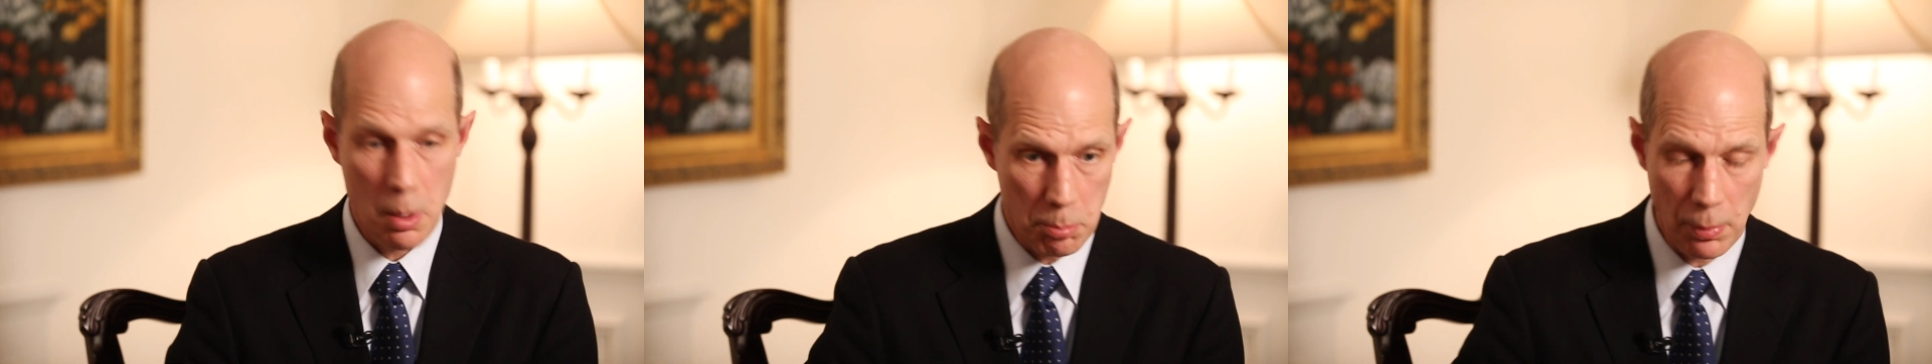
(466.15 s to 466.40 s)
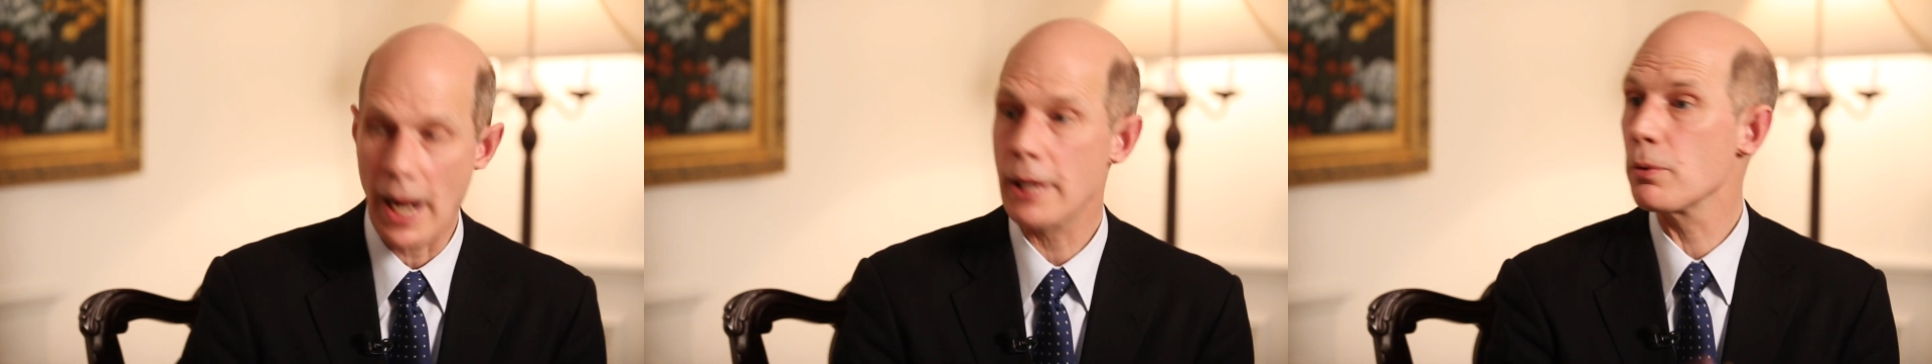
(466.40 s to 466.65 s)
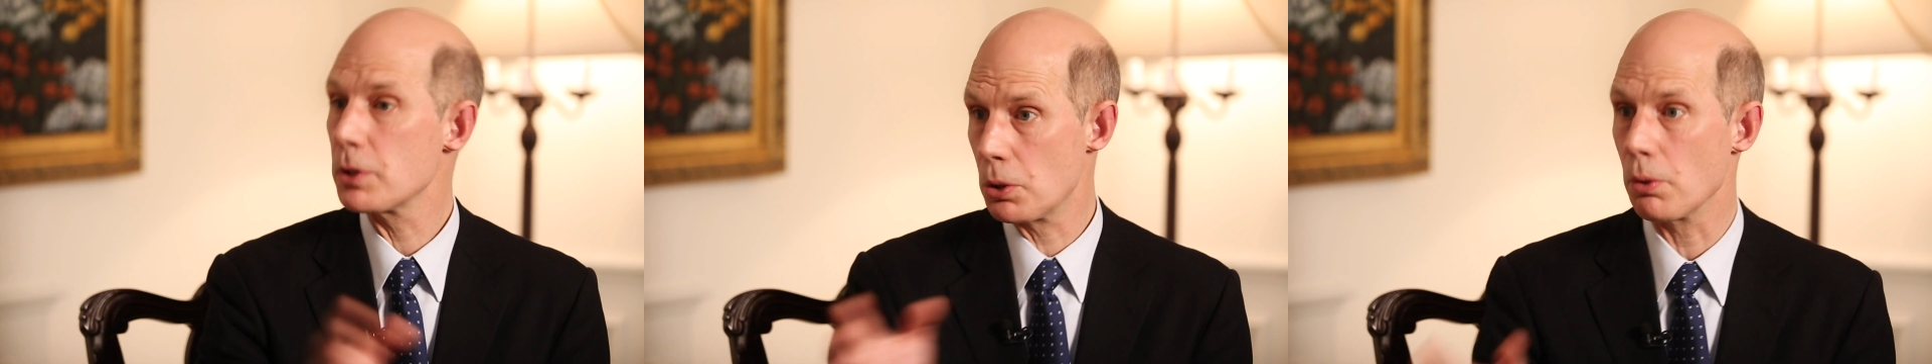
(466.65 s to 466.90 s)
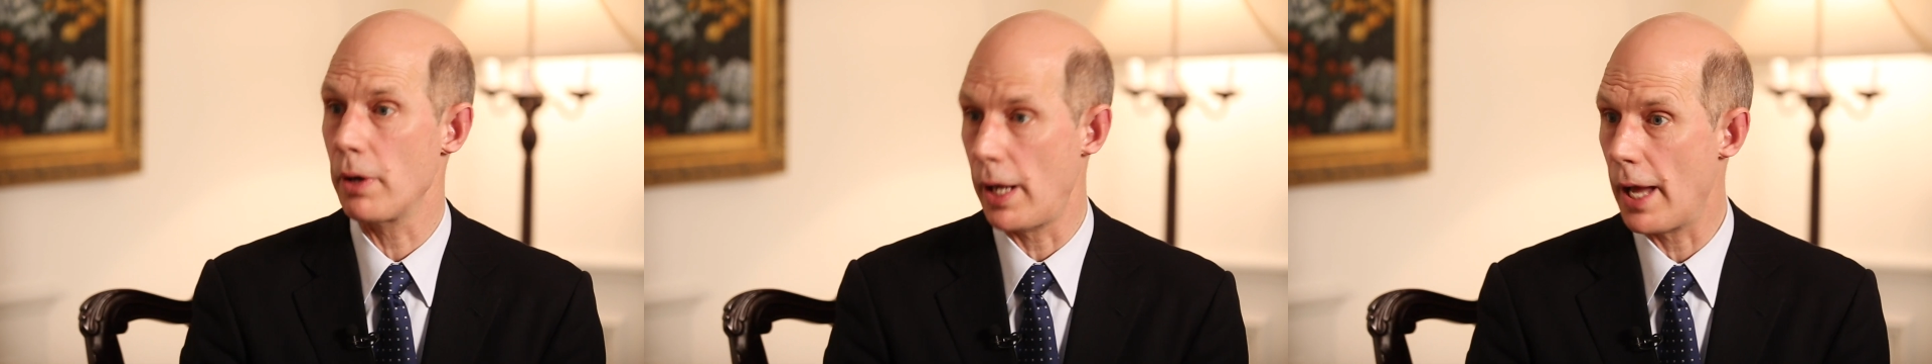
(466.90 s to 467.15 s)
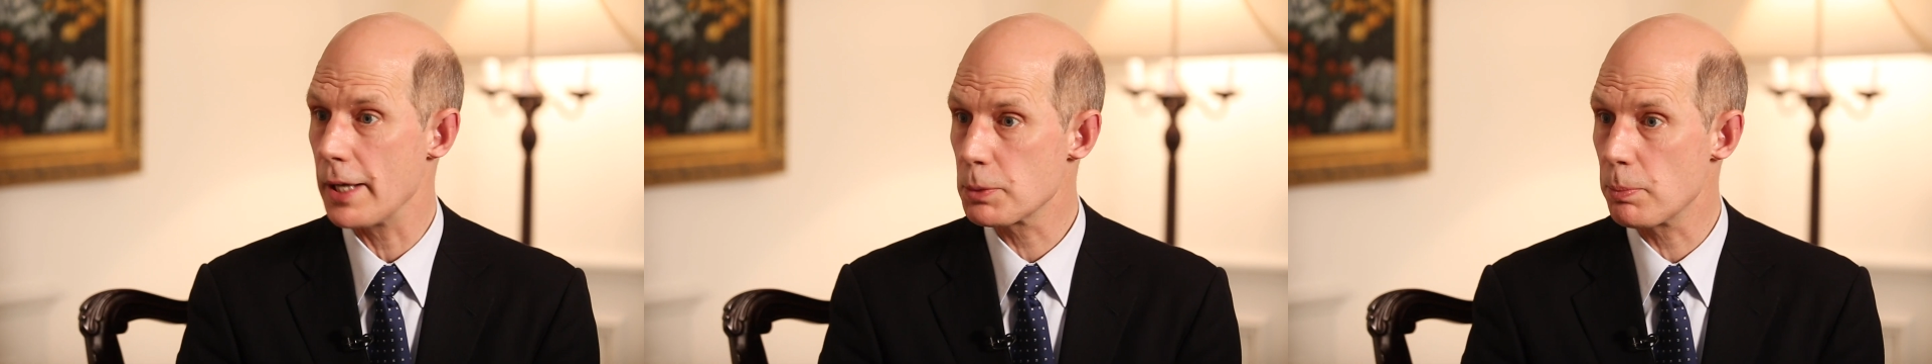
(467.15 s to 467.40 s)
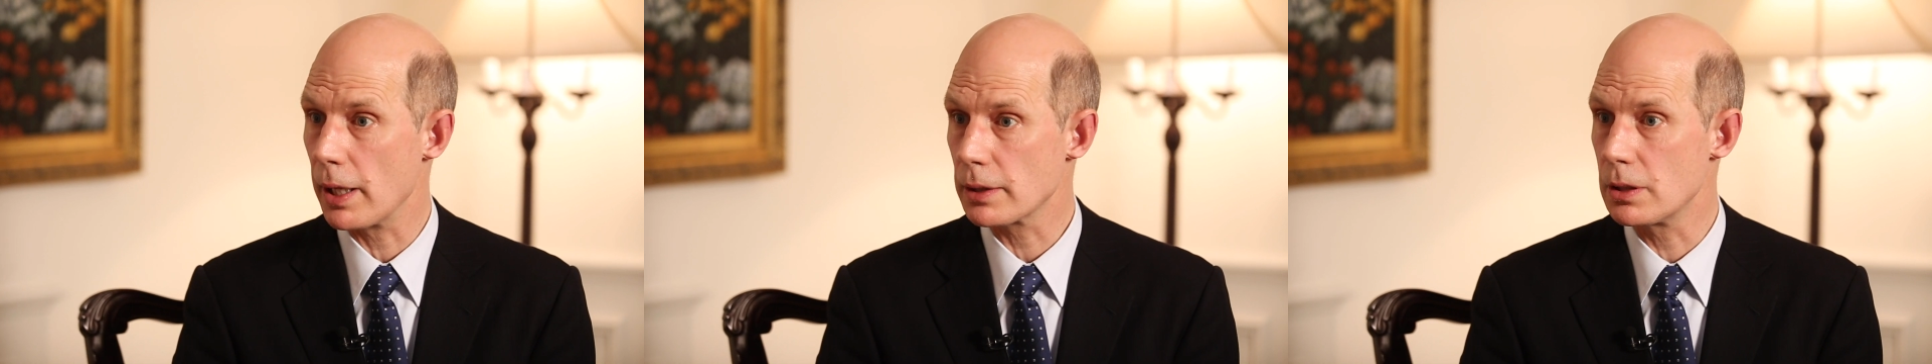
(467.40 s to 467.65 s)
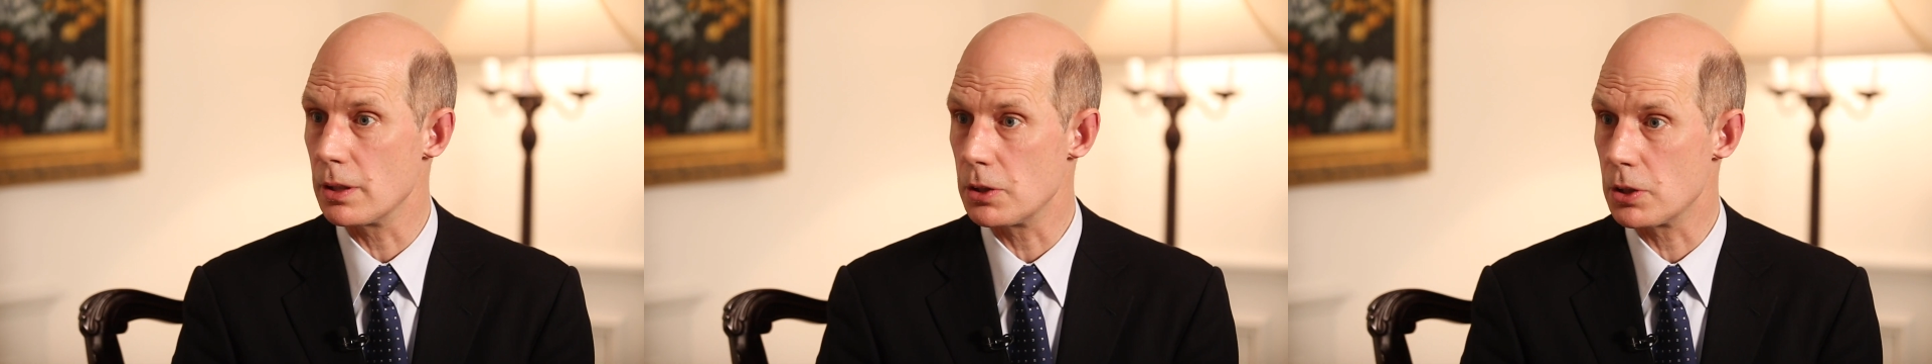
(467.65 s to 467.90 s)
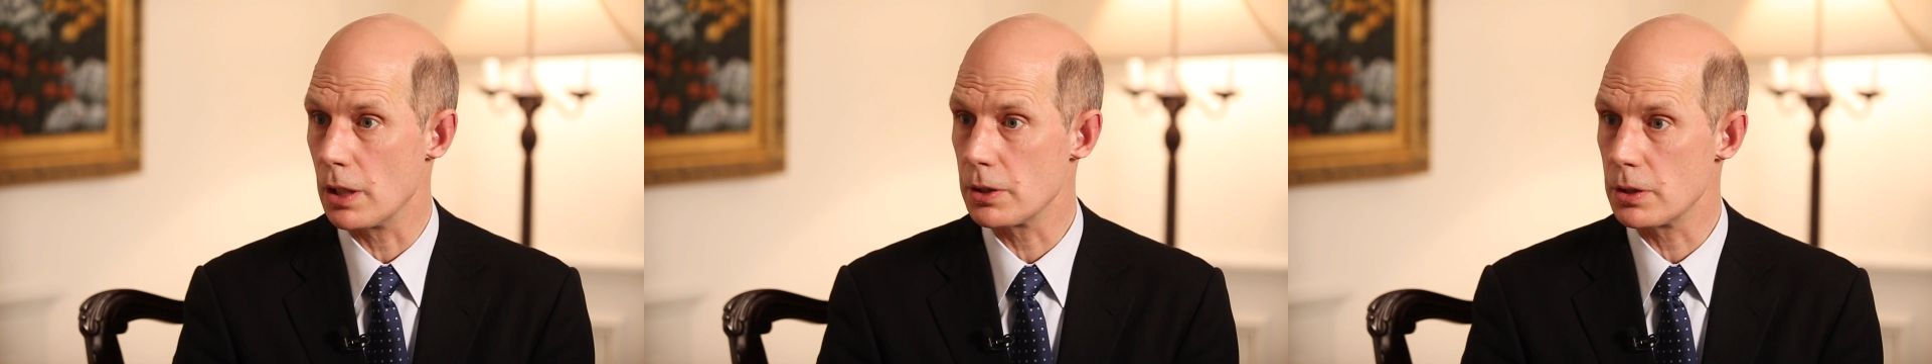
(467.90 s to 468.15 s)
migratory aspect to the
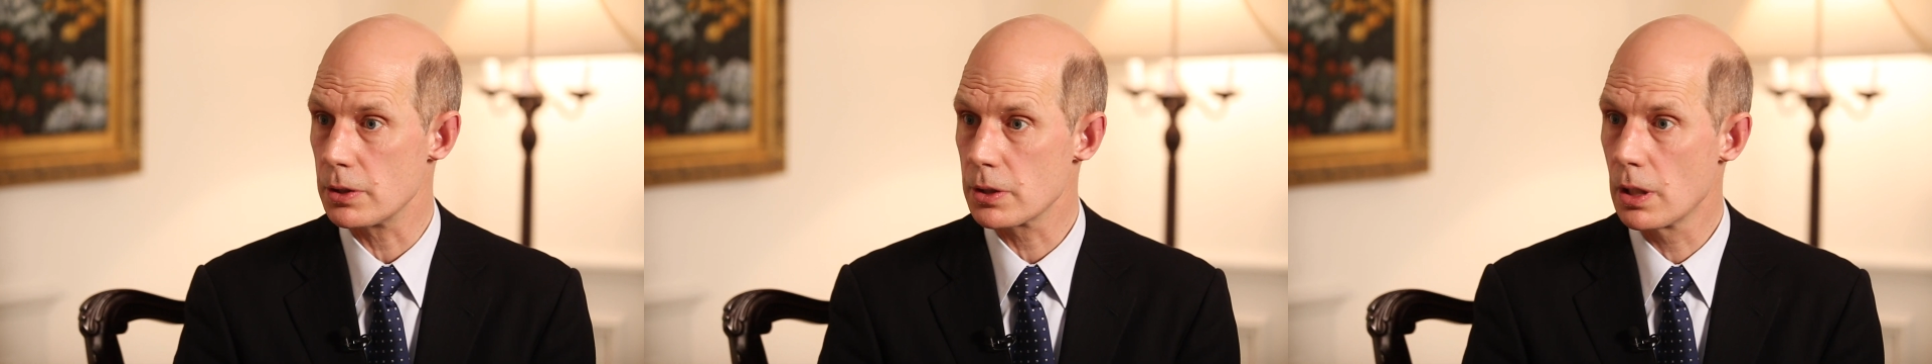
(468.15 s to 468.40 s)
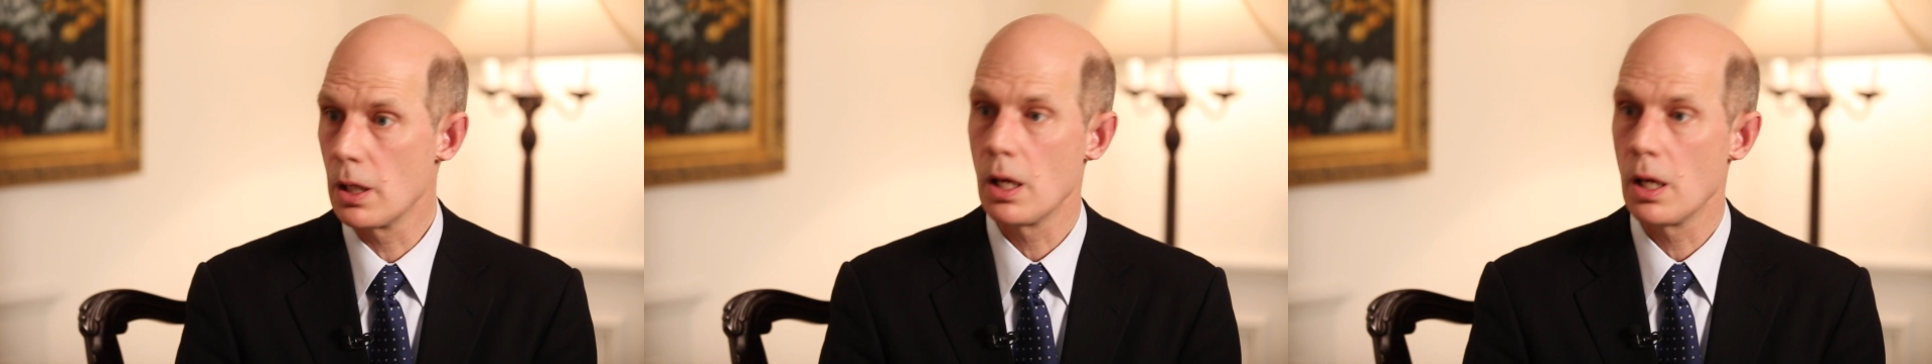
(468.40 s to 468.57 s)
judges.